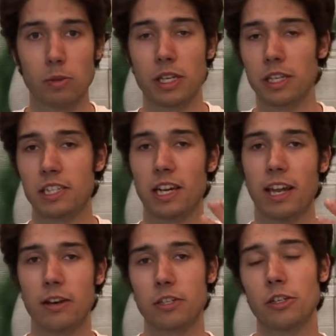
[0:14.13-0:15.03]
because it
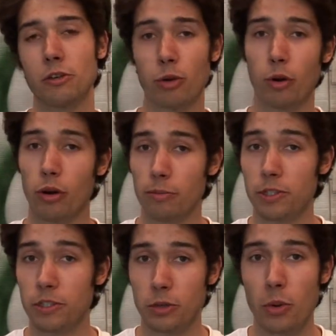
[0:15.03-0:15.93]
allows you to record up
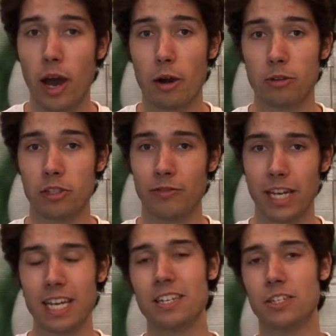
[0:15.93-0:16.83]
to two hours of
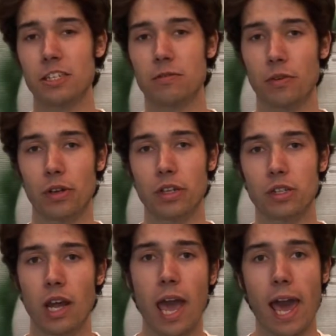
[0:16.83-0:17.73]
H D footage,